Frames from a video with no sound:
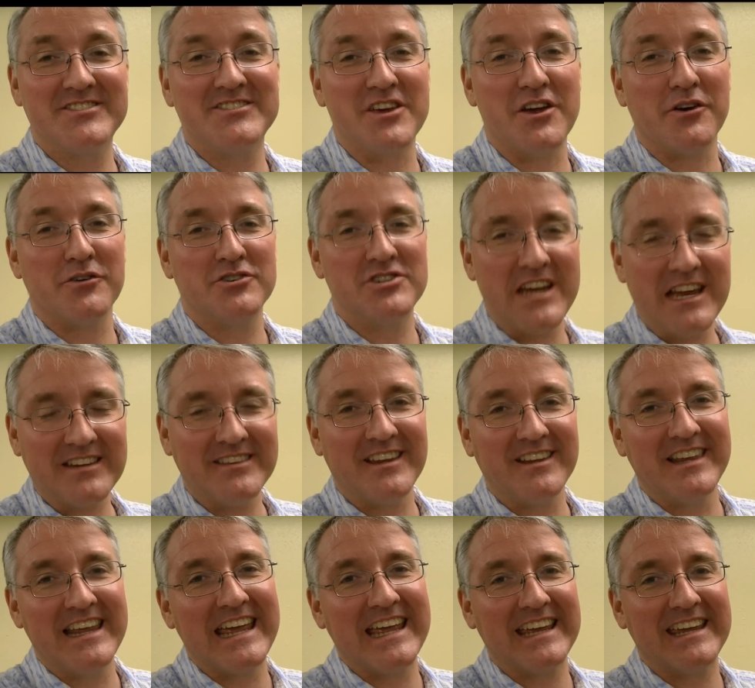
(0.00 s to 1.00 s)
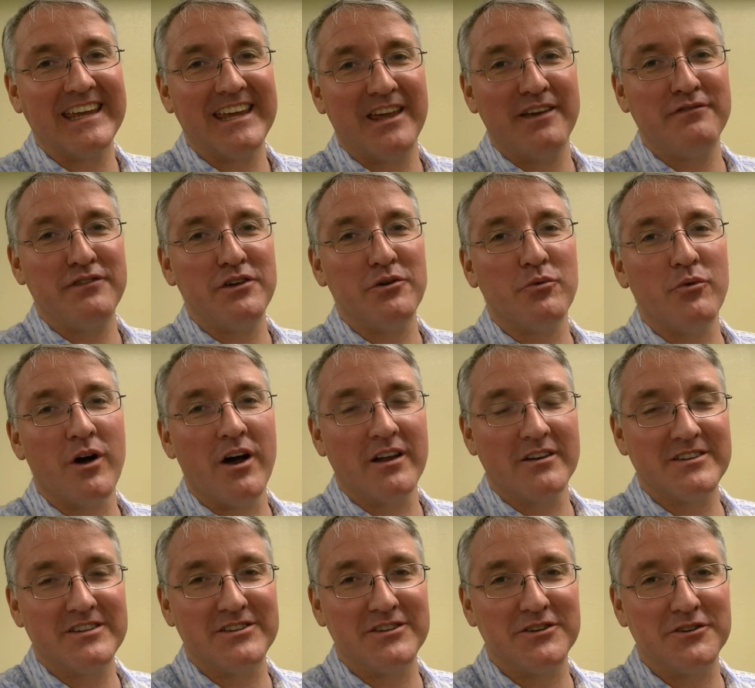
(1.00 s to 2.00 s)
So check the link if you
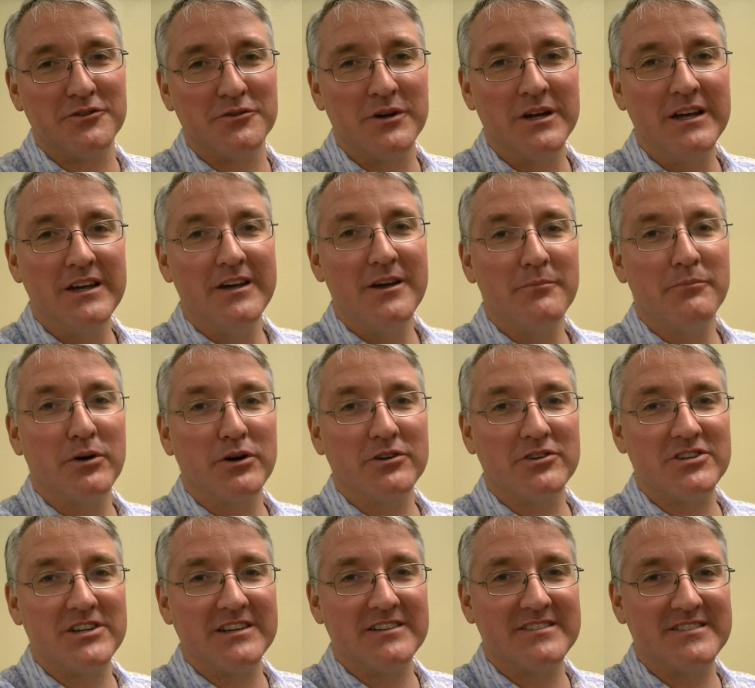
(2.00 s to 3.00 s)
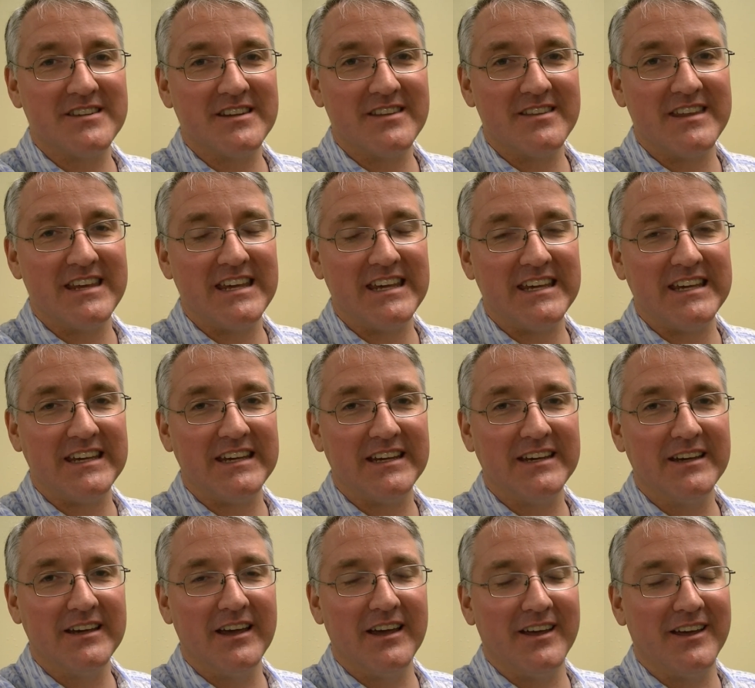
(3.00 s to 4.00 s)
want to purchase the,
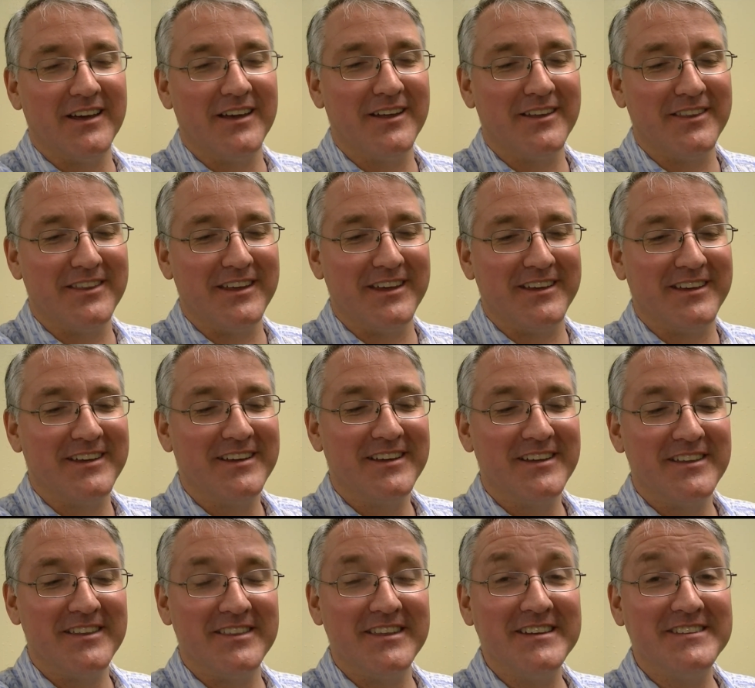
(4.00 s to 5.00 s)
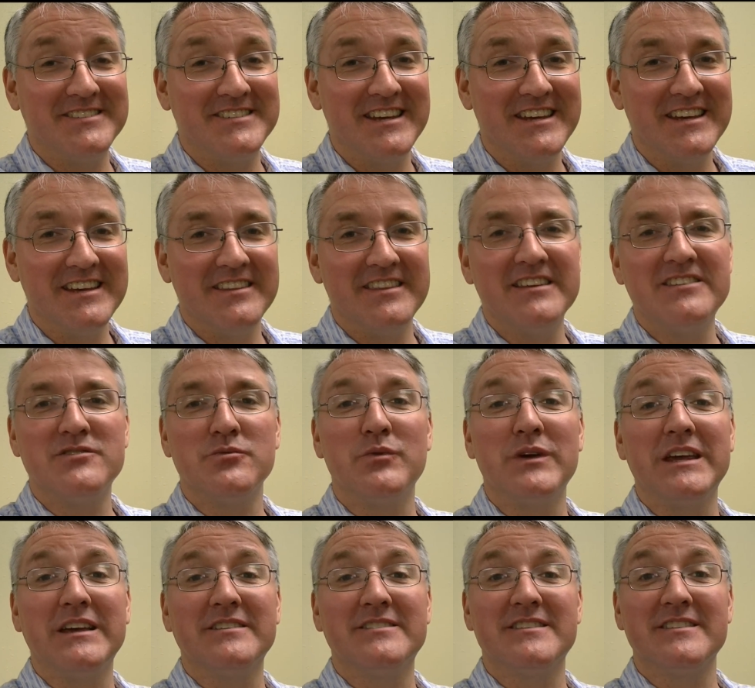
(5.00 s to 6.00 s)
the this this
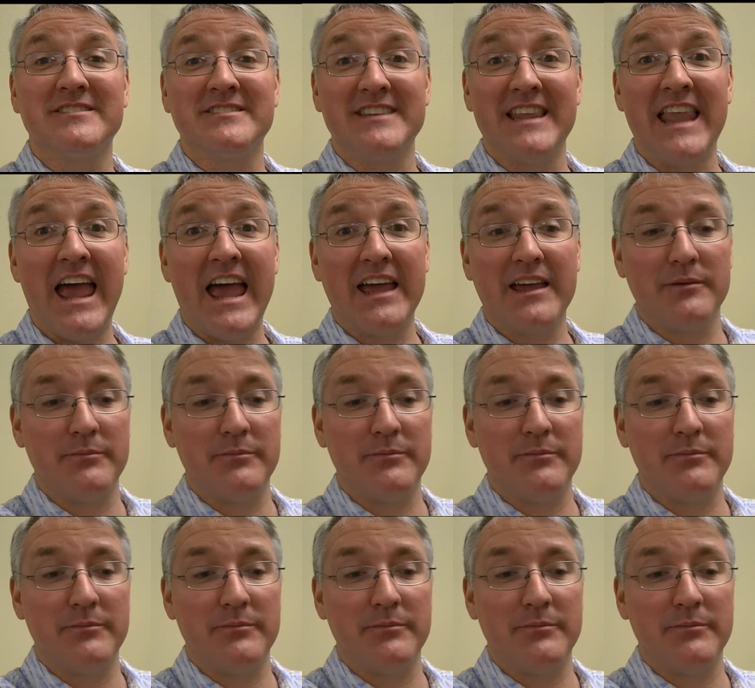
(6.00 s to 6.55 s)
week's slag